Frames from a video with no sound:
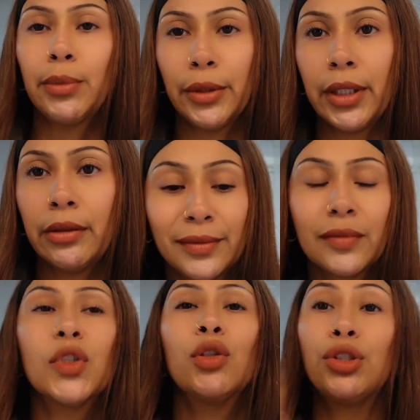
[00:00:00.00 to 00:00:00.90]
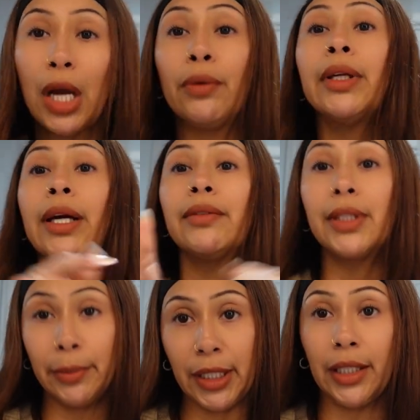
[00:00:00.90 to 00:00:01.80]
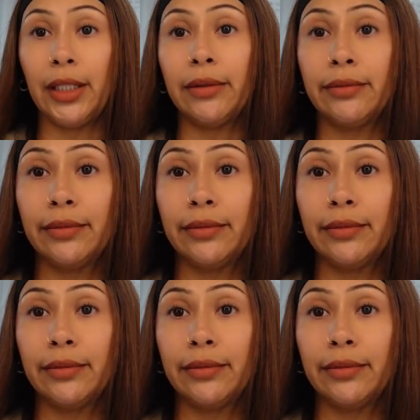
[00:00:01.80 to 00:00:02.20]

booty. So shower and have a clean bikini,